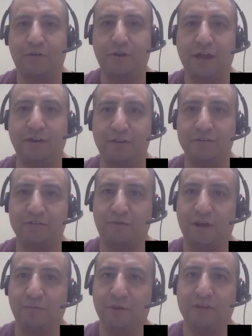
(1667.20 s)
creators,
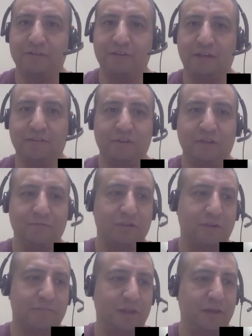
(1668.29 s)
right? Because it gives them
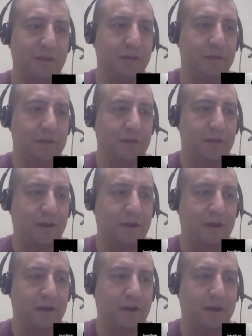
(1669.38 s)
something
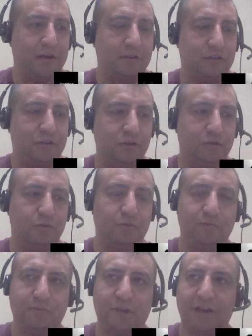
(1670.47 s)
to
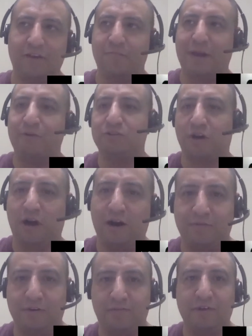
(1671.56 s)
kind of bounce
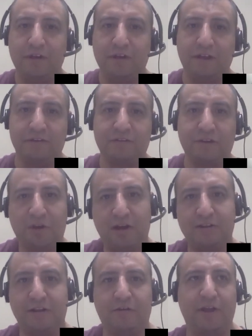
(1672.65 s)
off of. Now, some
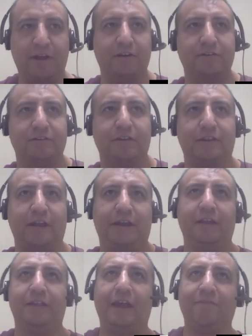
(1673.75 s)
content creators they
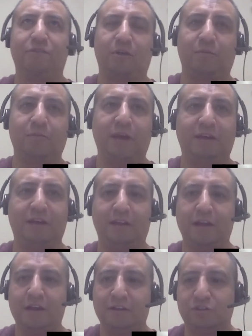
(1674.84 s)
have trouble
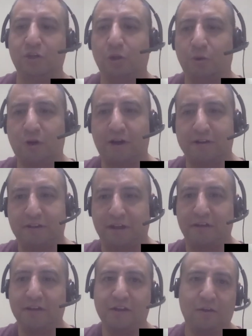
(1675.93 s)
making solo content,
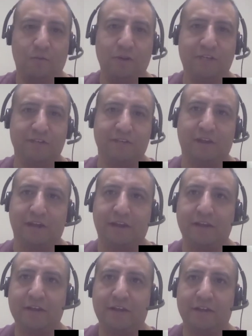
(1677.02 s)
which is like
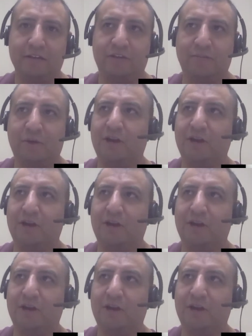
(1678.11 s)
some